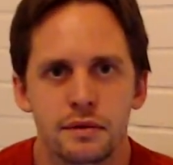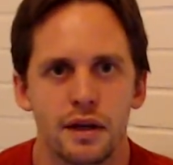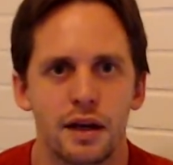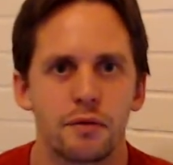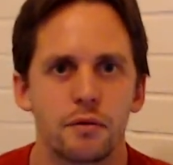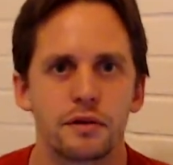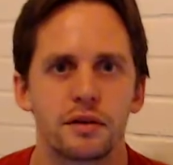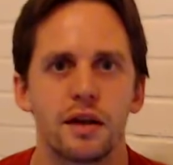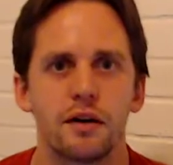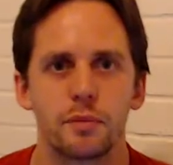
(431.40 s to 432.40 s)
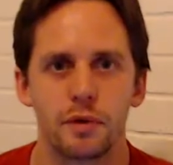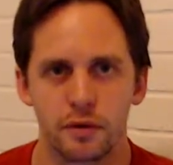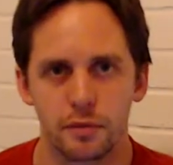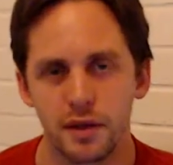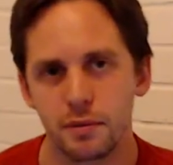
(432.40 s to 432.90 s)
I want to help
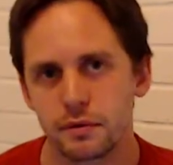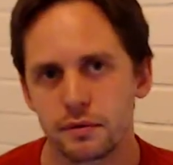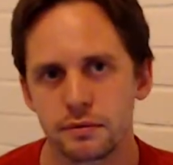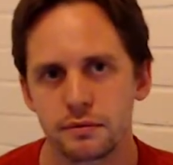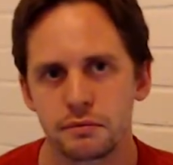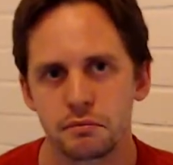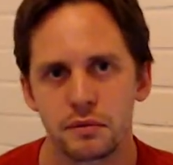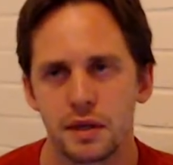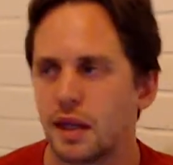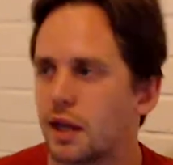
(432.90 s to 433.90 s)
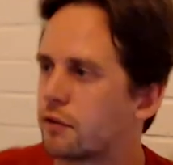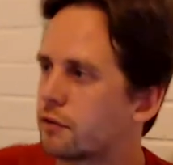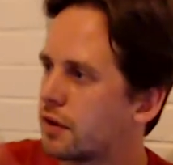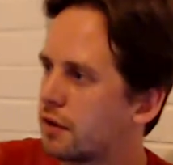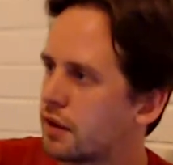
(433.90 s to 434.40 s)
other people.
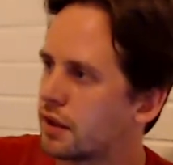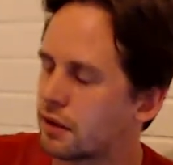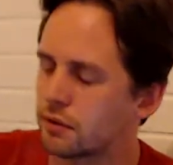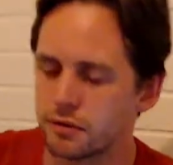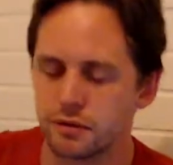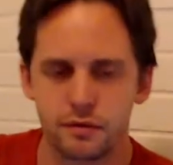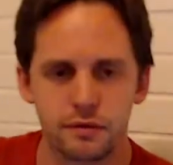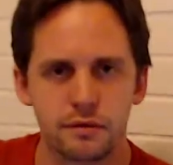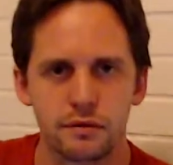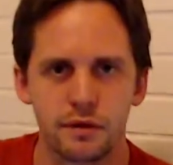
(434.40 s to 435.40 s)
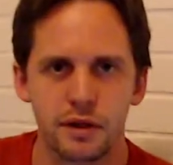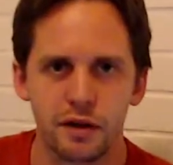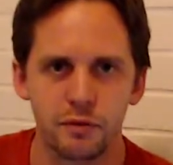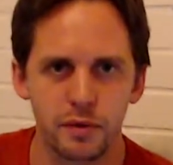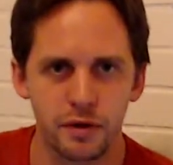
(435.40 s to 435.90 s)
Everything else that
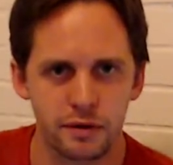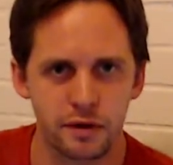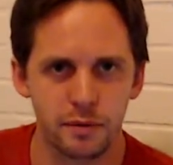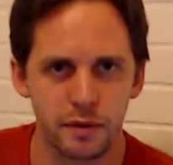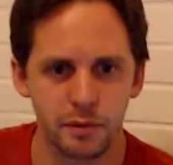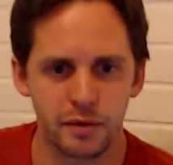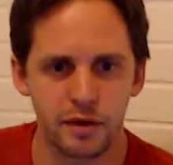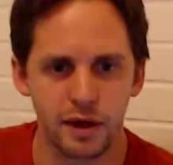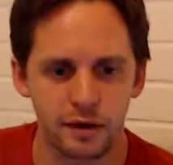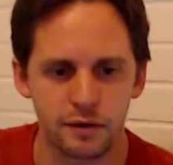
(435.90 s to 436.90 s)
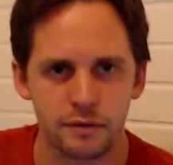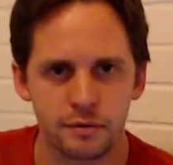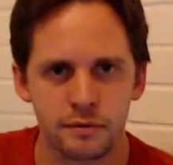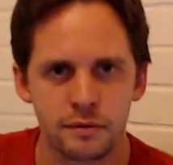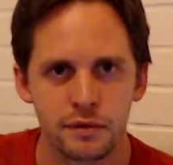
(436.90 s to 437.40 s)
I've built up to now
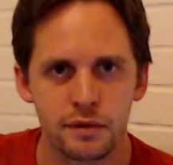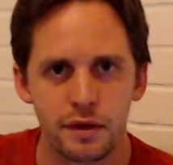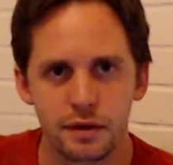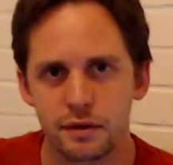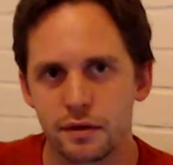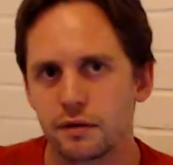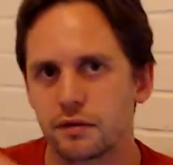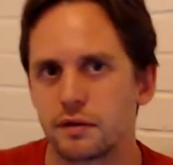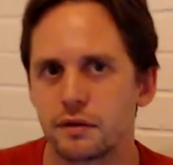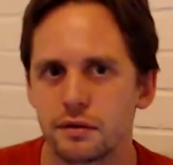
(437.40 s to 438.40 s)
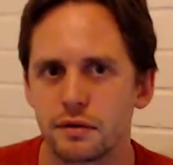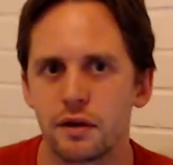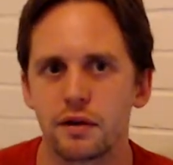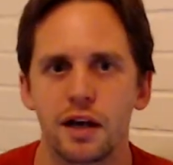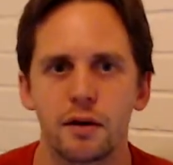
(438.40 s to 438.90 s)
that doesn't
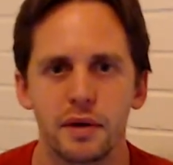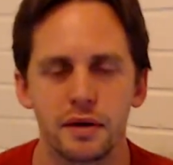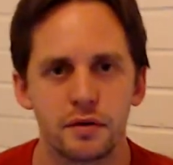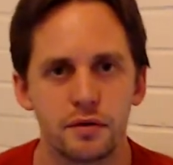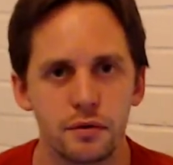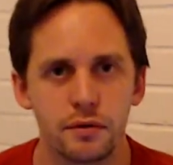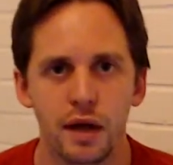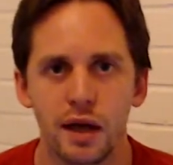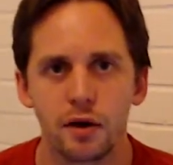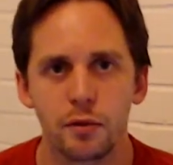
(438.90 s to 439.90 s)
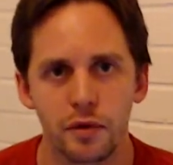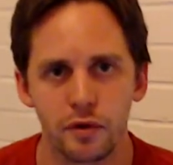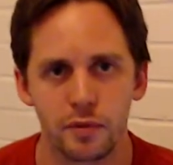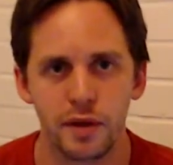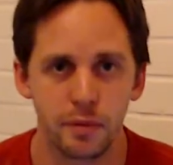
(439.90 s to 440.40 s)
allow me to help
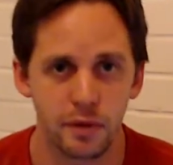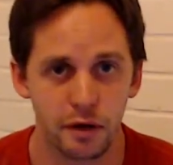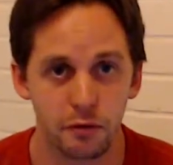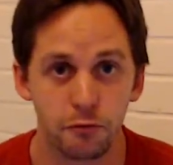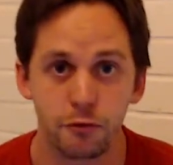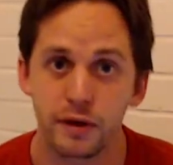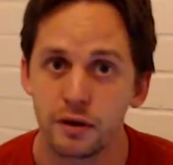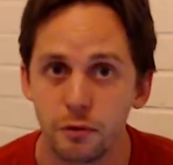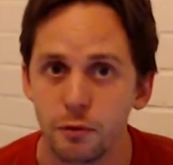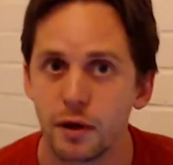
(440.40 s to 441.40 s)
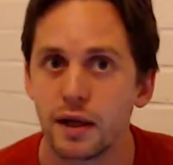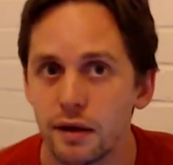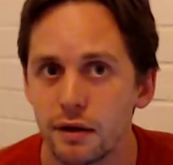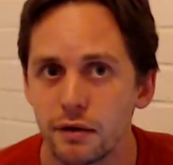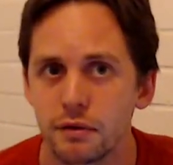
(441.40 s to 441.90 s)
other people in a real
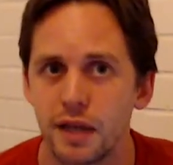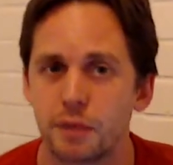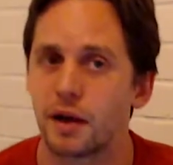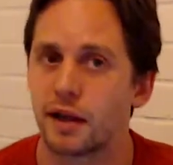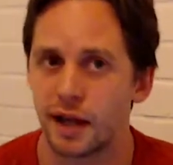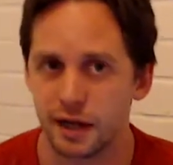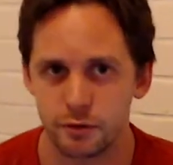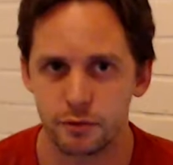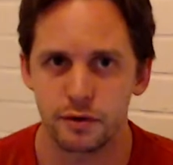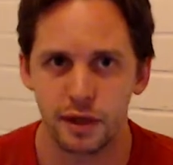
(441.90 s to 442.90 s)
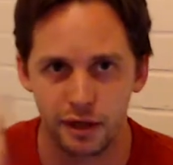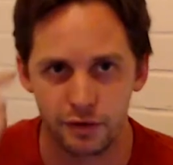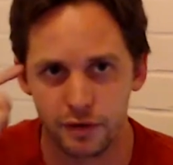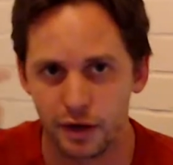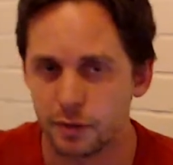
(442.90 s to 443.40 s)
way in my actual
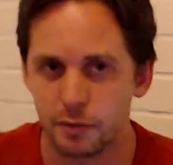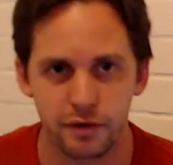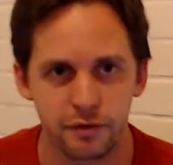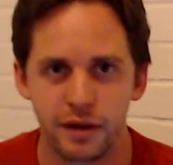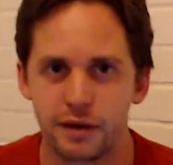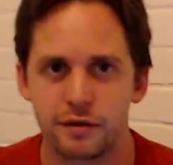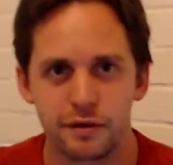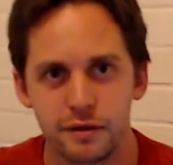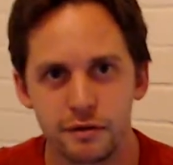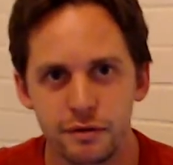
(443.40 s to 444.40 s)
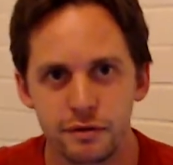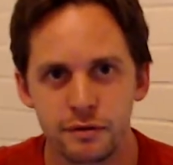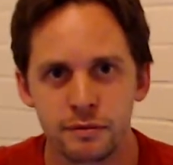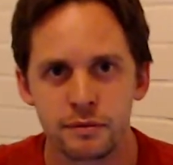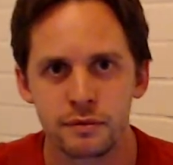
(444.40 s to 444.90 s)
life, not in my fantasies,
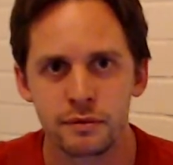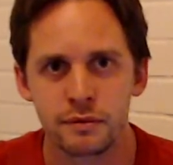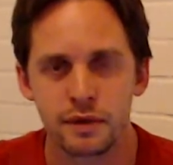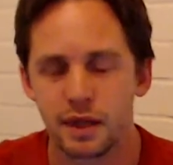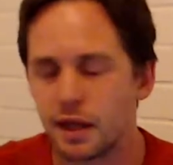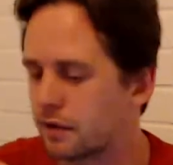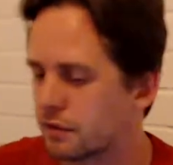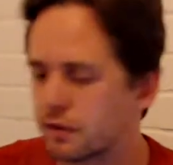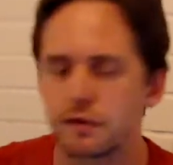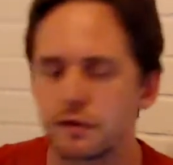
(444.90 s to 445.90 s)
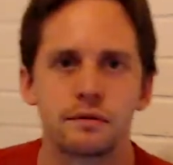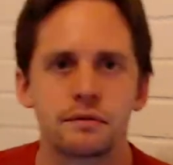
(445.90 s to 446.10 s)
has to go.